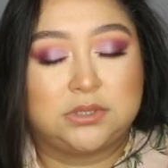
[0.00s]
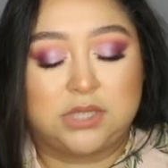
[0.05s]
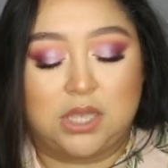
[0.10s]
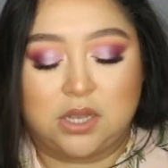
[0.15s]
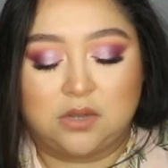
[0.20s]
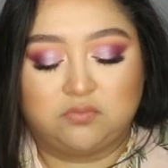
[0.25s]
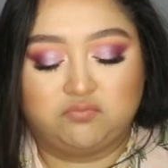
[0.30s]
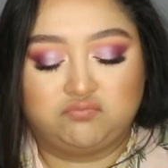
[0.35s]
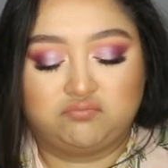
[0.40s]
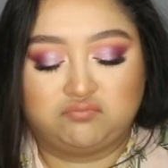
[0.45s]

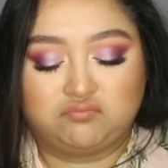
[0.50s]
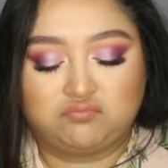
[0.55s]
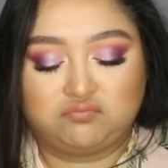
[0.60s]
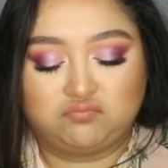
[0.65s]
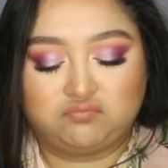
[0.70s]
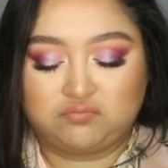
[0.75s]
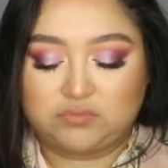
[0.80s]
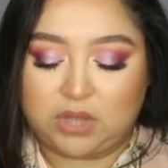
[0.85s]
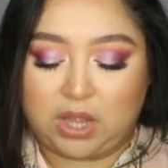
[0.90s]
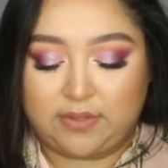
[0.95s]
So
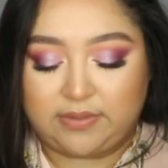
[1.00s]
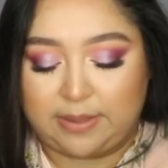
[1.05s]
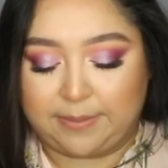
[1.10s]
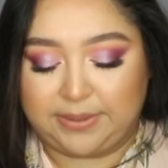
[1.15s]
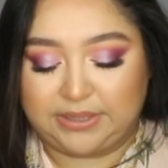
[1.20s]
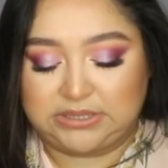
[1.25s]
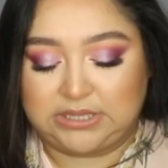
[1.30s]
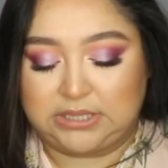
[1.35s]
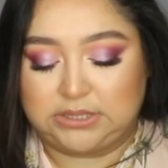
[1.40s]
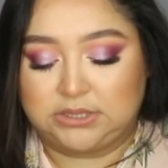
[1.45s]
if that
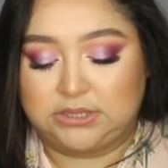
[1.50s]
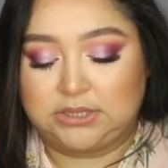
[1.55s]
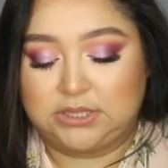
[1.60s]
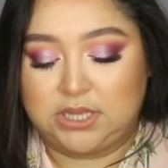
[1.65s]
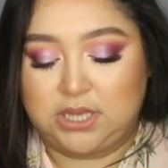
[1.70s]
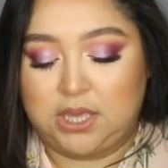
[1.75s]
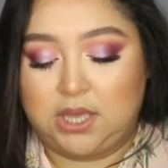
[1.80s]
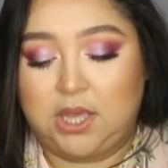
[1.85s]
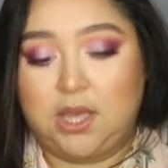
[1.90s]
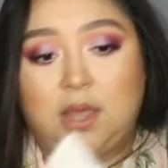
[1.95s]
makes sense.
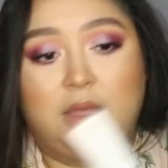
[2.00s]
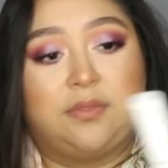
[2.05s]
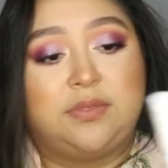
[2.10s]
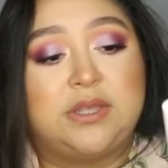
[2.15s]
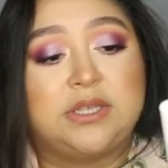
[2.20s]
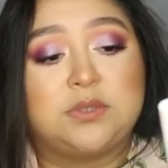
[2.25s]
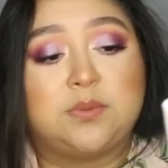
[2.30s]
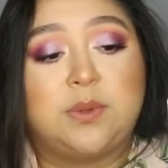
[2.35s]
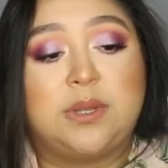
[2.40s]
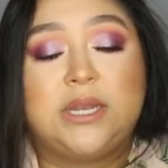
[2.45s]

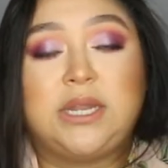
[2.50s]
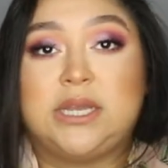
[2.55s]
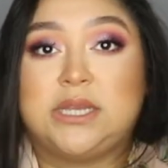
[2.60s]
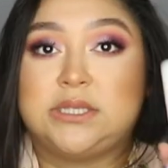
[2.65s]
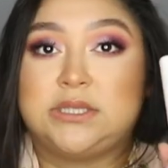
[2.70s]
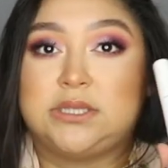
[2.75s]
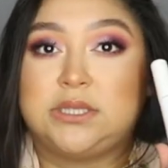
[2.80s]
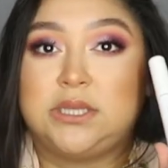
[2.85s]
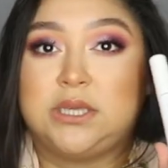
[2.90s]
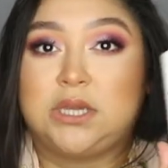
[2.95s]
This one
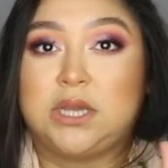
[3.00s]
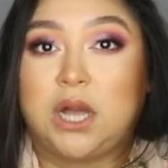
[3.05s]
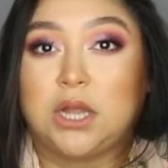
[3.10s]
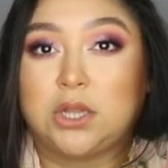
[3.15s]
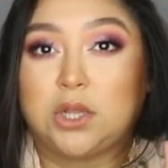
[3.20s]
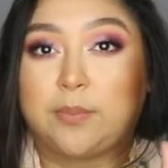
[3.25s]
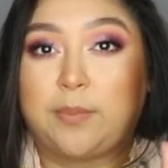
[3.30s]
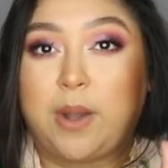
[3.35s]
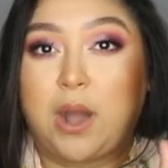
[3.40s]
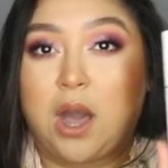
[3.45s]
is the
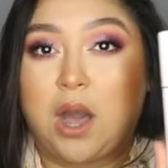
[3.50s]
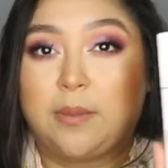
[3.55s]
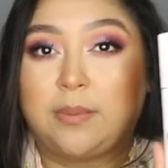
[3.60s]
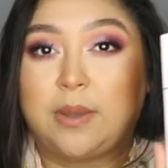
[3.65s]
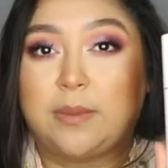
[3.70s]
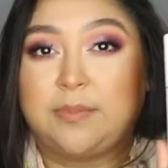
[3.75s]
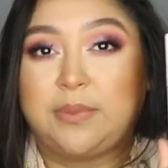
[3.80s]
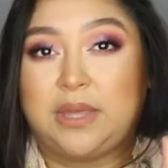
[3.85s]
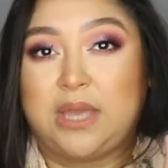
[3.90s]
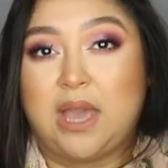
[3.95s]

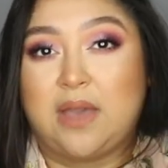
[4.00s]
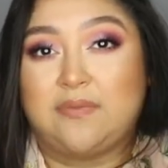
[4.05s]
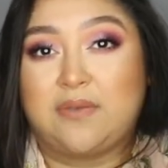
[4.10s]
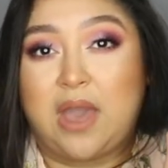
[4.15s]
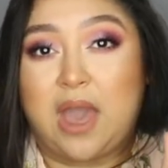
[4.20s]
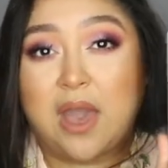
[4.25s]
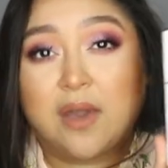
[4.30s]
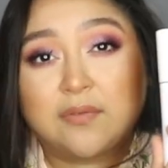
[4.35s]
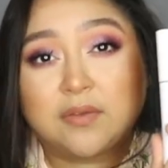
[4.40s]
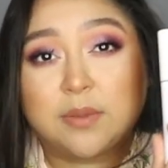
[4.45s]
ColourPop
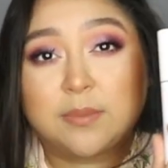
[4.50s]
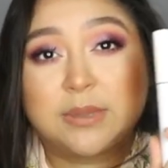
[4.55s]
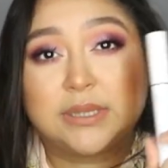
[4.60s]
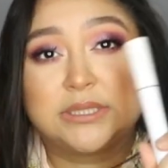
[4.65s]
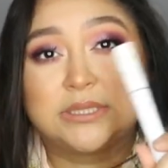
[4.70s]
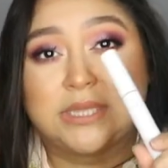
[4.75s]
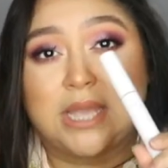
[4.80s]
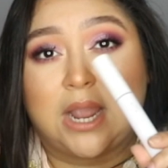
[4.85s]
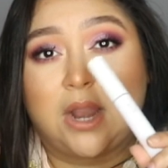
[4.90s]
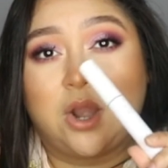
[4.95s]
BFF
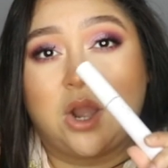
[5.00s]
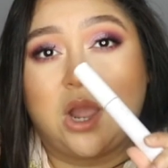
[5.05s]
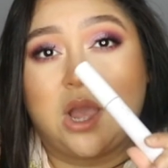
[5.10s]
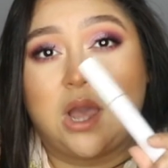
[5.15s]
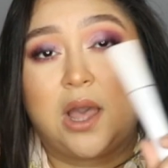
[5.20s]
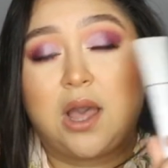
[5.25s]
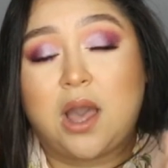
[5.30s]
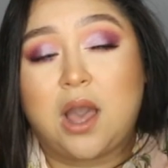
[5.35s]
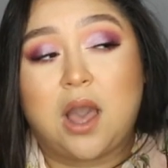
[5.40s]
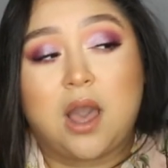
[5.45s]

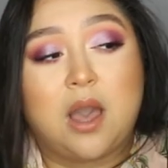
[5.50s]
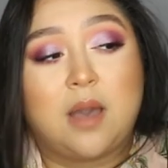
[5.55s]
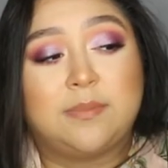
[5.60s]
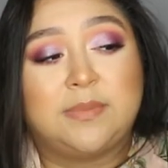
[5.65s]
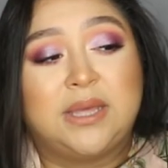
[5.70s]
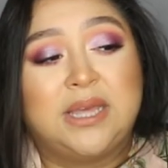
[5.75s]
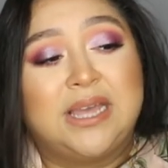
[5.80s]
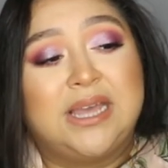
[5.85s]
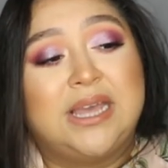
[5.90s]
mascara,